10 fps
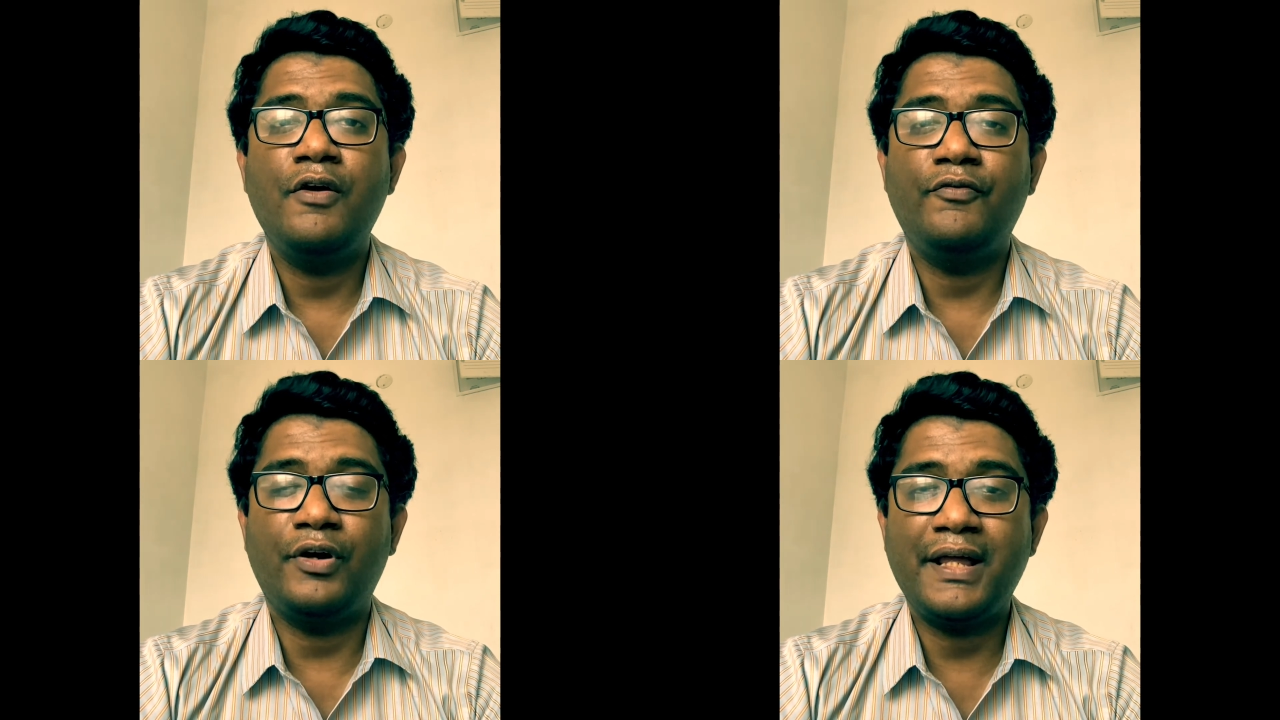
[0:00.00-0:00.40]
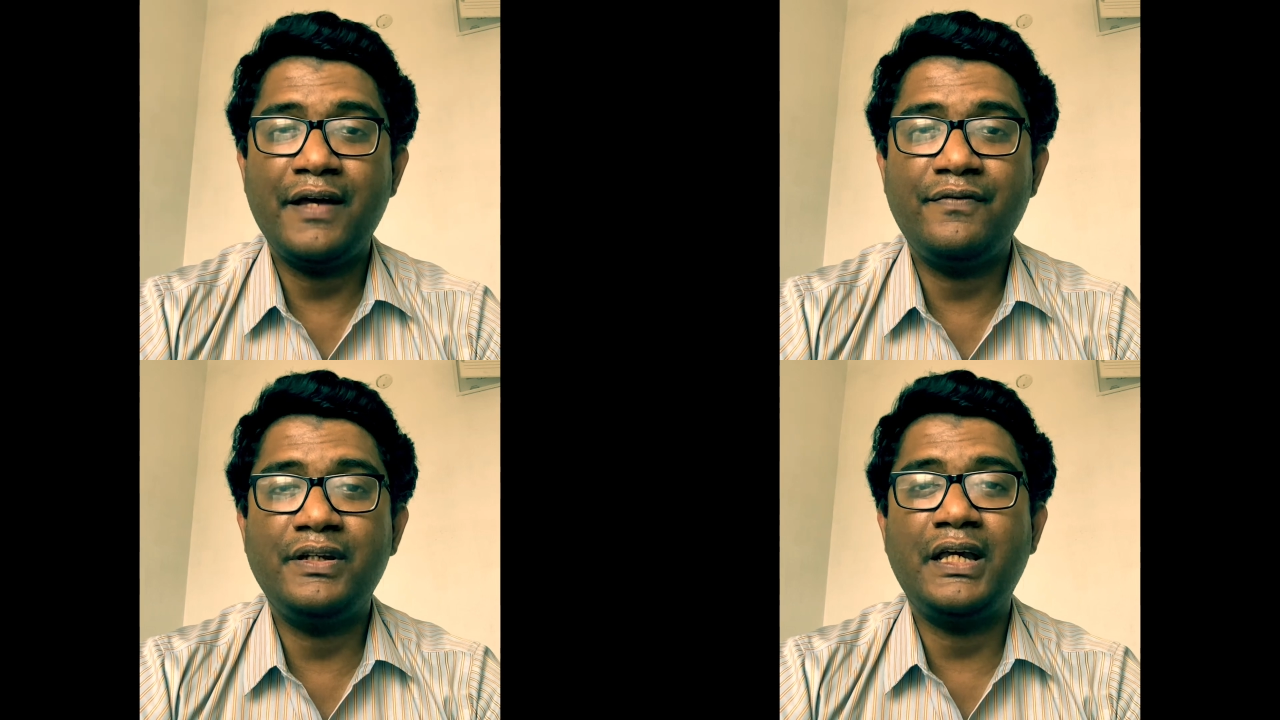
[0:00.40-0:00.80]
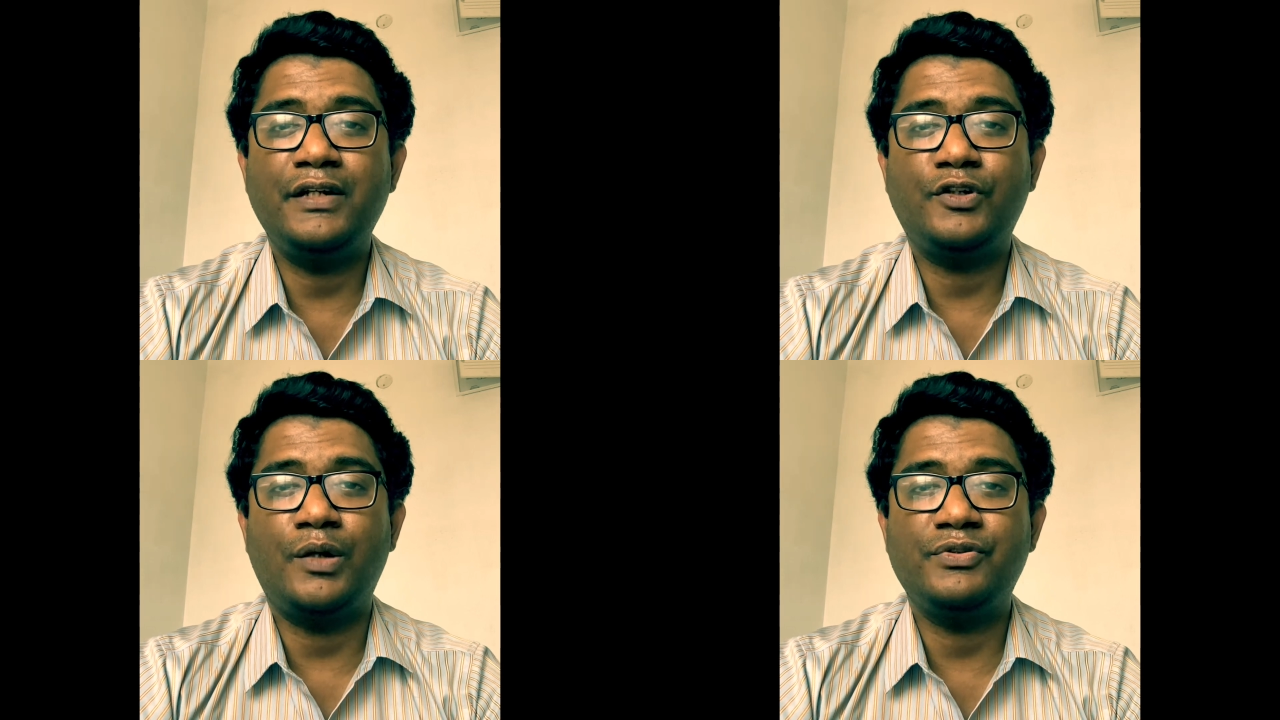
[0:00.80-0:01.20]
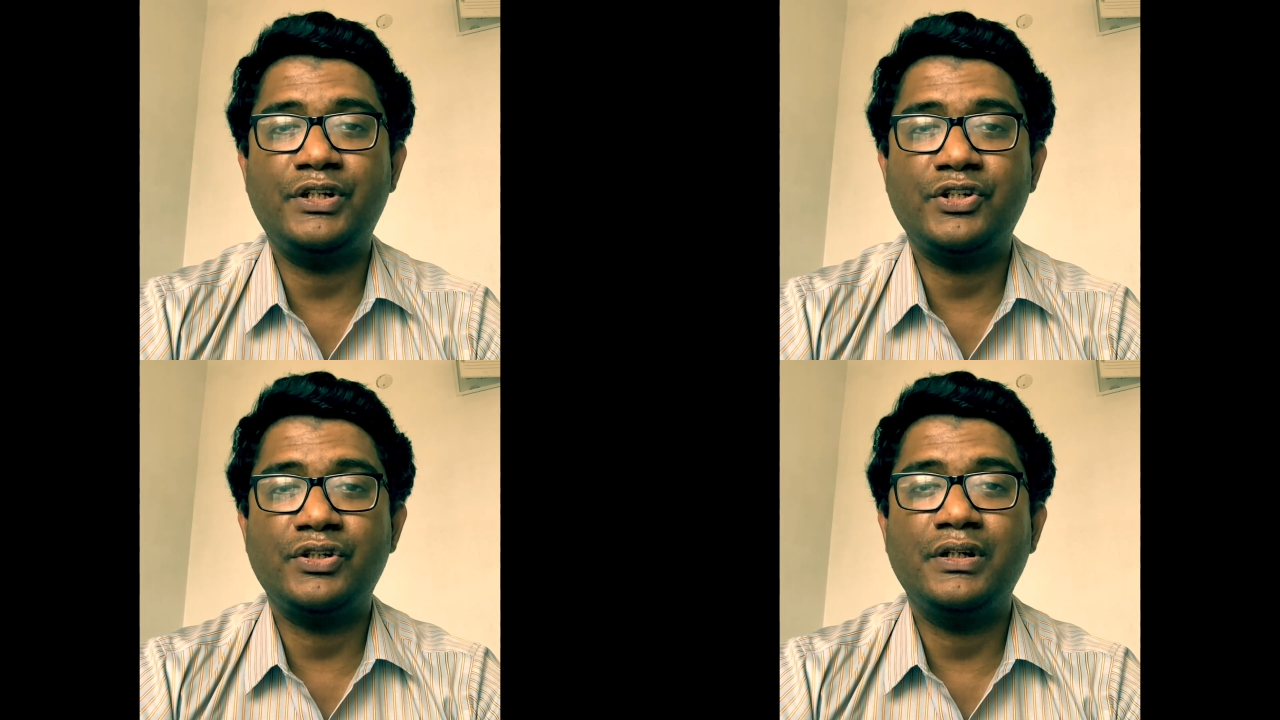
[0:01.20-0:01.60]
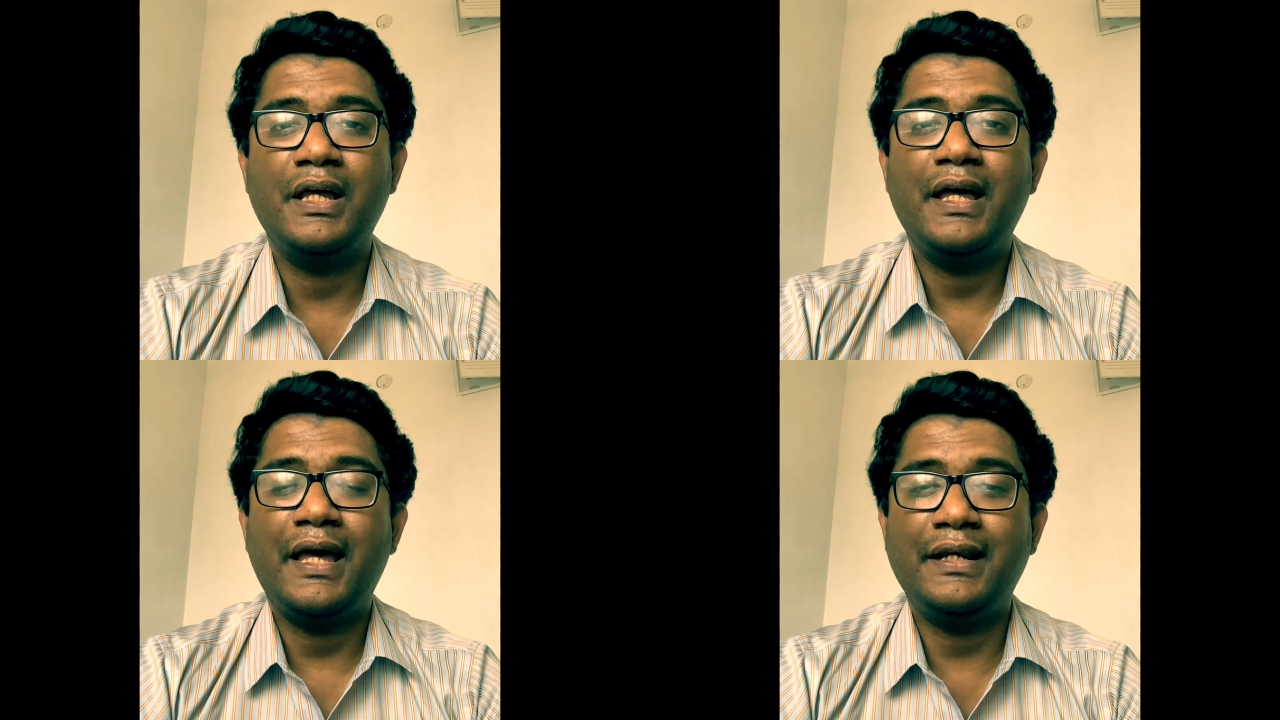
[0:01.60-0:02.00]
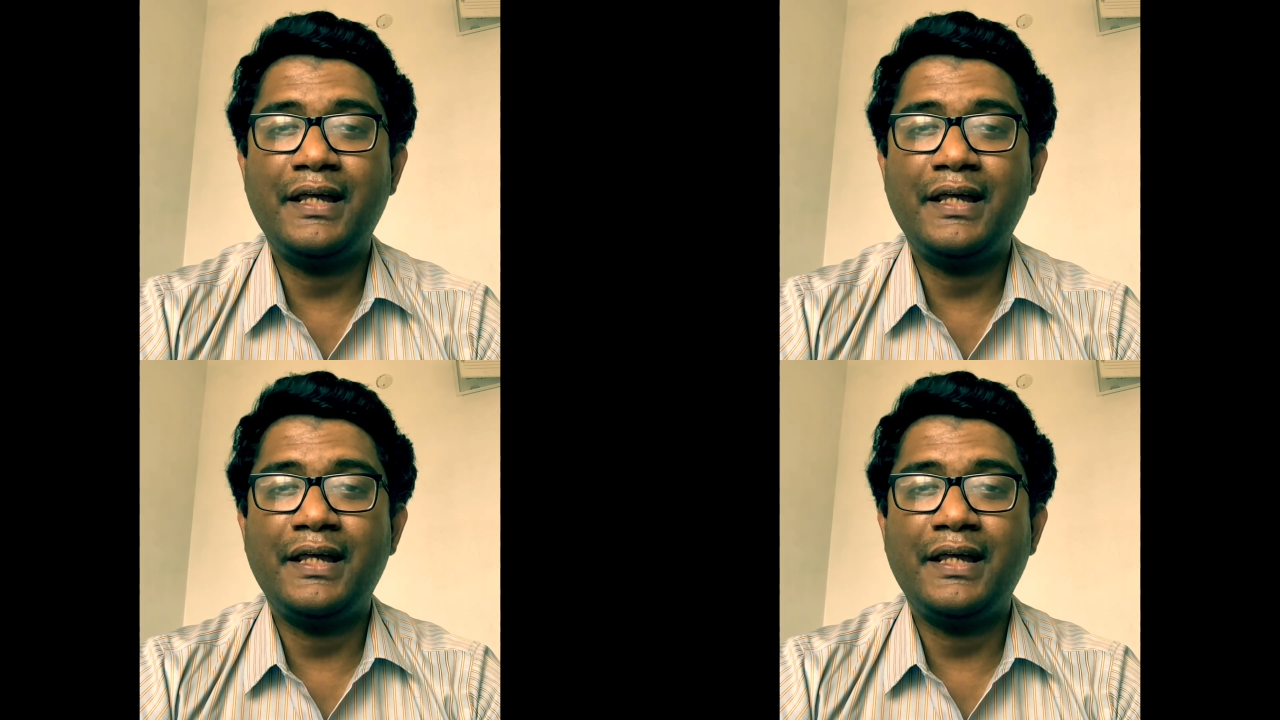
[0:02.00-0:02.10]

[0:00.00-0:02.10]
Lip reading: for every AETCOM station and